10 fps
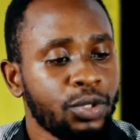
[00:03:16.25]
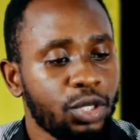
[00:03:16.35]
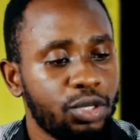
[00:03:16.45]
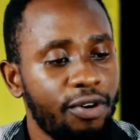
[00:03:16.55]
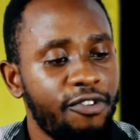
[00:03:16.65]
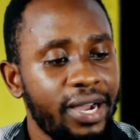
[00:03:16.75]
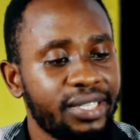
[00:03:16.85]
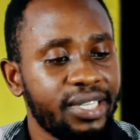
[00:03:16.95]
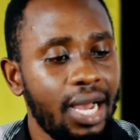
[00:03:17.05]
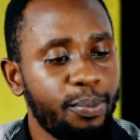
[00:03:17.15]
So for
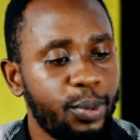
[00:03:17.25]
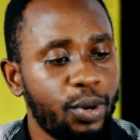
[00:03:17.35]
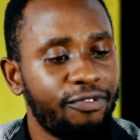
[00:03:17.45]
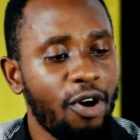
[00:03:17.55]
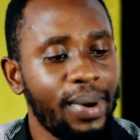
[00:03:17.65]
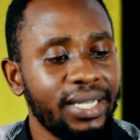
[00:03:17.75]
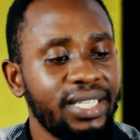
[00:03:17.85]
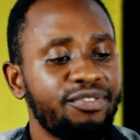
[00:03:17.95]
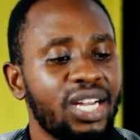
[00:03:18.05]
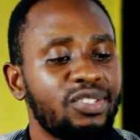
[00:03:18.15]
example, for
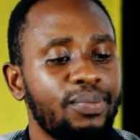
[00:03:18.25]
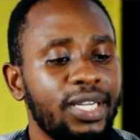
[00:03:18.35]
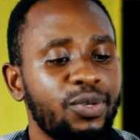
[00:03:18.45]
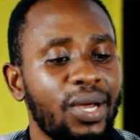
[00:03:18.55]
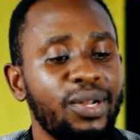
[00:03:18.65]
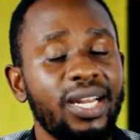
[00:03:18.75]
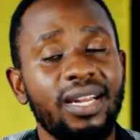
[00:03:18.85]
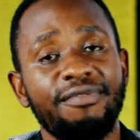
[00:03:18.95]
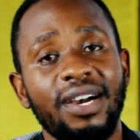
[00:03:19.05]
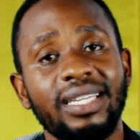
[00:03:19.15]
massive transformation, we are looking at
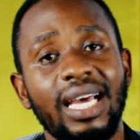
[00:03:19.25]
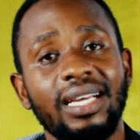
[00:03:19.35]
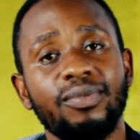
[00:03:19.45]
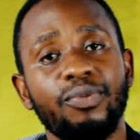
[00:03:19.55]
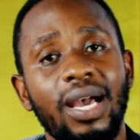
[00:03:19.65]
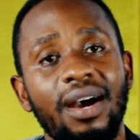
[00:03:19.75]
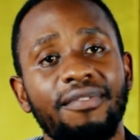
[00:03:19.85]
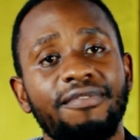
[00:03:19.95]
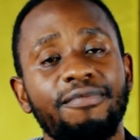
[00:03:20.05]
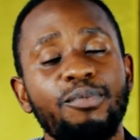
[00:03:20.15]
the fact that we
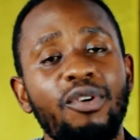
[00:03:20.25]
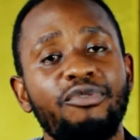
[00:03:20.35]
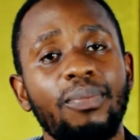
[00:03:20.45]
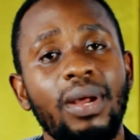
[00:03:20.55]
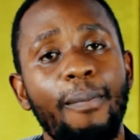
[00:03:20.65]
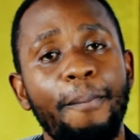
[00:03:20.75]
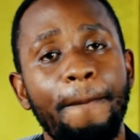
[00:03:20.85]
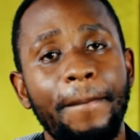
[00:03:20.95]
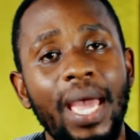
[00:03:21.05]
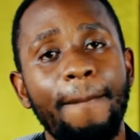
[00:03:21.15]
have moved from the
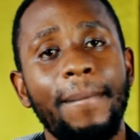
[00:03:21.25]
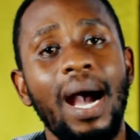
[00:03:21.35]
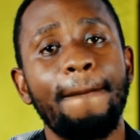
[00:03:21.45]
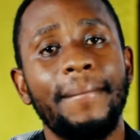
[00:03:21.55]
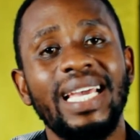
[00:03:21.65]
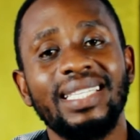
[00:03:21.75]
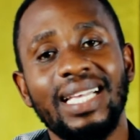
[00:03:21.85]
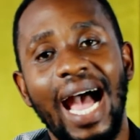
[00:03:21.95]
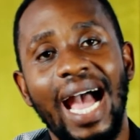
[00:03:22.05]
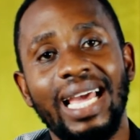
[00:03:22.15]
paper-based
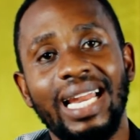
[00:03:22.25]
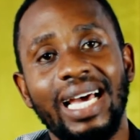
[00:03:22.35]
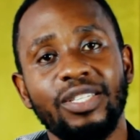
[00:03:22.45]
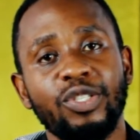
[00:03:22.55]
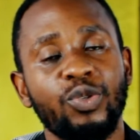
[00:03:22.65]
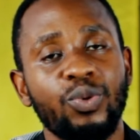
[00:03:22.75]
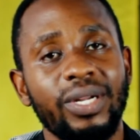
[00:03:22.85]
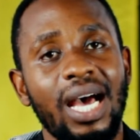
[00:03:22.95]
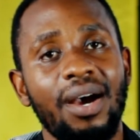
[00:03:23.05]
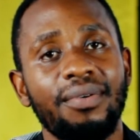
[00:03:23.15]
islands to
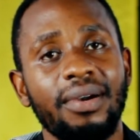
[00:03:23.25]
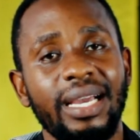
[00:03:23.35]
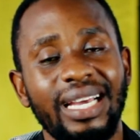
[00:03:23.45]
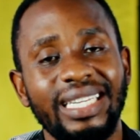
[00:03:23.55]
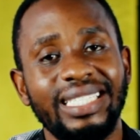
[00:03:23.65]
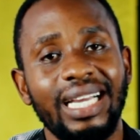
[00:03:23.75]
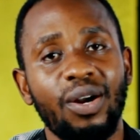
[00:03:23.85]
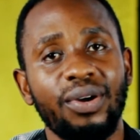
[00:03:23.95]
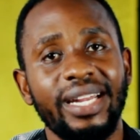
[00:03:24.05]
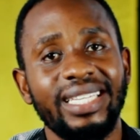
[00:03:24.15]
now an
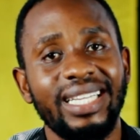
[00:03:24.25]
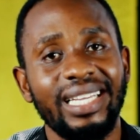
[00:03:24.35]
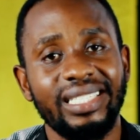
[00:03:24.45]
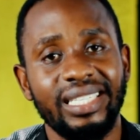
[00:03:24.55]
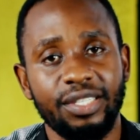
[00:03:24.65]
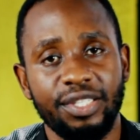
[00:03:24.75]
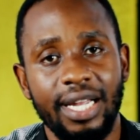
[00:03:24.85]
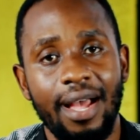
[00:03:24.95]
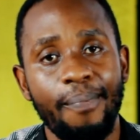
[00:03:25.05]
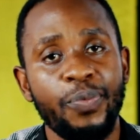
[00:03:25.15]
interconnected
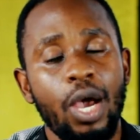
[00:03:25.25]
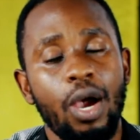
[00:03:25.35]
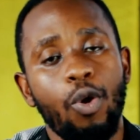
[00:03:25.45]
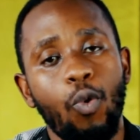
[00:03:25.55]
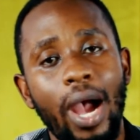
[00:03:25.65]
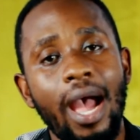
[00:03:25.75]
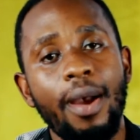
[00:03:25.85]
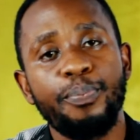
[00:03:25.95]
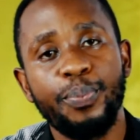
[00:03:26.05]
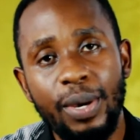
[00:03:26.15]
system
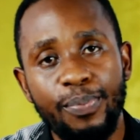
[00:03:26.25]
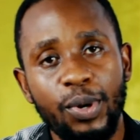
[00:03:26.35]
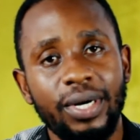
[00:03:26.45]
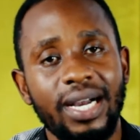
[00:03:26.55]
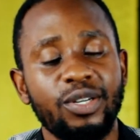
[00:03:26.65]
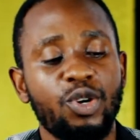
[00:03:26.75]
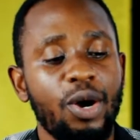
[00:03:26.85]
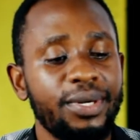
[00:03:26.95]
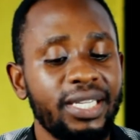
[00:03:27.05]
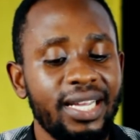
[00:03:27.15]
where people can
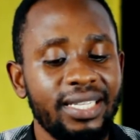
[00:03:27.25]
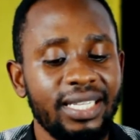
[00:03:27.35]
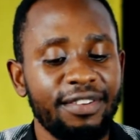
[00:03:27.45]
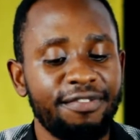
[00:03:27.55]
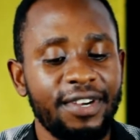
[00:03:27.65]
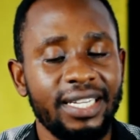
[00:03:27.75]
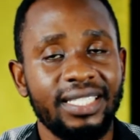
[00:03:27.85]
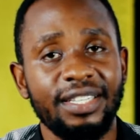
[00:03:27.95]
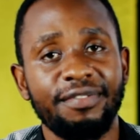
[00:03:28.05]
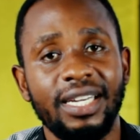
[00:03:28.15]
communicate
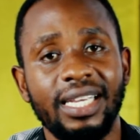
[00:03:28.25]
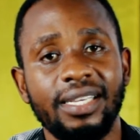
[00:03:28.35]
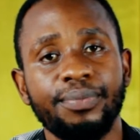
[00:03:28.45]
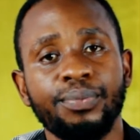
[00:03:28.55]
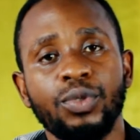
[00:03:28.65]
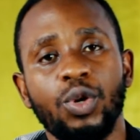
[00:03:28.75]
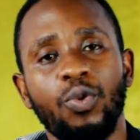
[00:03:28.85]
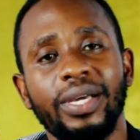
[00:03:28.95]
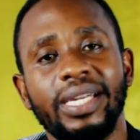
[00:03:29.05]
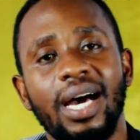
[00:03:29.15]
effectively
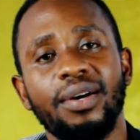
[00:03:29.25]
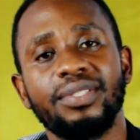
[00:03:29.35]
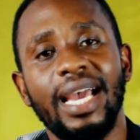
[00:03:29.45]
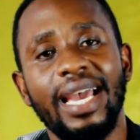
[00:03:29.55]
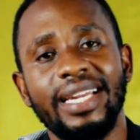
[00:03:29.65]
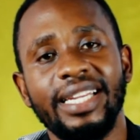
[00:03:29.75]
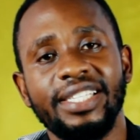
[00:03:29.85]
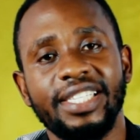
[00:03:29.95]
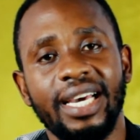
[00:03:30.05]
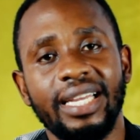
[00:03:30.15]
without any
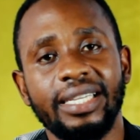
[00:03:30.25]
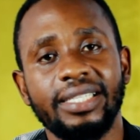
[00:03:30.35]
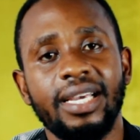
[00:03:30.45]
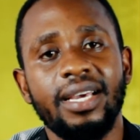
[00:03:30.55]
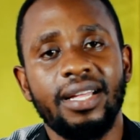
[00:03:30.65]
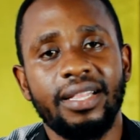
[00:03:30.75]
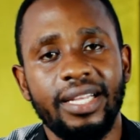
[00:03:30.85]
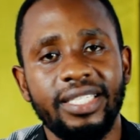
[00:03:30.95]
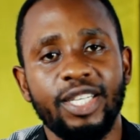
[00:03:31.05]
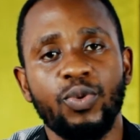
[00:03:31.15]
challenge.
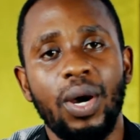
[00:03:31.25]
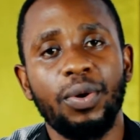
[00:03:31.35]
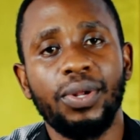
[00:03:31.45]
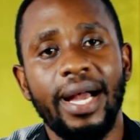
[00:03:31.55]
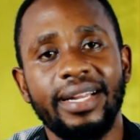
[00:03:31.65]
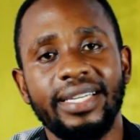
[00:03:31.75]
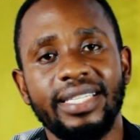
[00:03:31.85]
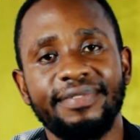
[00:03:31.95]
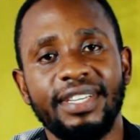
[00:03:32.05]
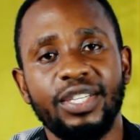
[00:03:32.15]
This is where we'll end this
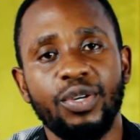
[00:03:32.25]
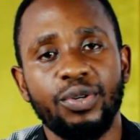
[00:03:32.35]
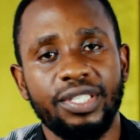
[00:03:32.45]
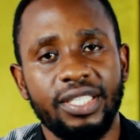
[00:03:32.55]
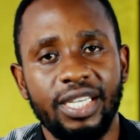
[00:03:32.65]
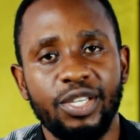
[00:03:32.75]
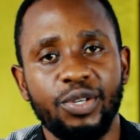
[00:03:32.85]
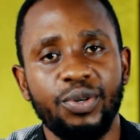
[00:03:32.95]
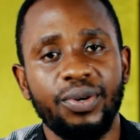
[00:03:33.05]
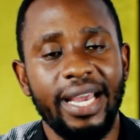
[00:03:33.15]
video. See
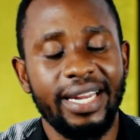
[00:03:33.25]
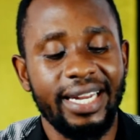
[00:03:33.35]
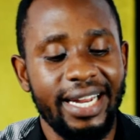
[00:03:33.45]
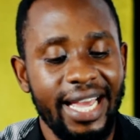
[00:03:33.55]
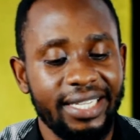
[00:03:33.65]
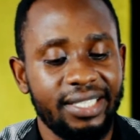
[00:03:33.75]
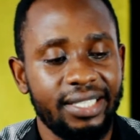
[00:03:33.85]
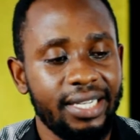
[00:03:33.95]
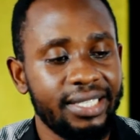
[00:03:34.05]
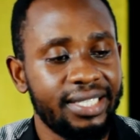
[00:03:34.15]
you in the next
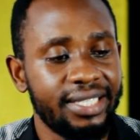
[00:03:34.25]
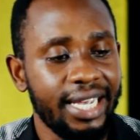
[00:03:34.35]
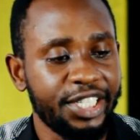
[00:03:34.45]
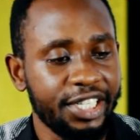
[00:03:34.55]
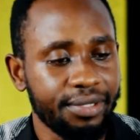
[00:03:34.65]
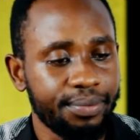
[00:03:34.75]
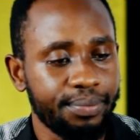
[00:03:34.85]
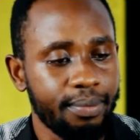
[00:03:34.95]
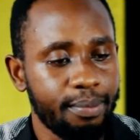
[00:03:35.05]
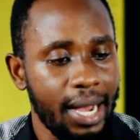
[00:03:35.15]
session.
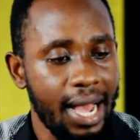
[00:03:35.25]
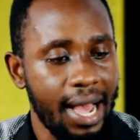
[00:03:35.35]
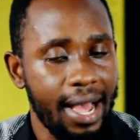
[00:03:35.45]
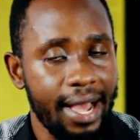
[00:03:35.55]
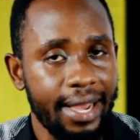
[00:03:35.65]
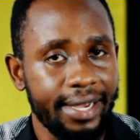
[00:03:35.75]
Bye.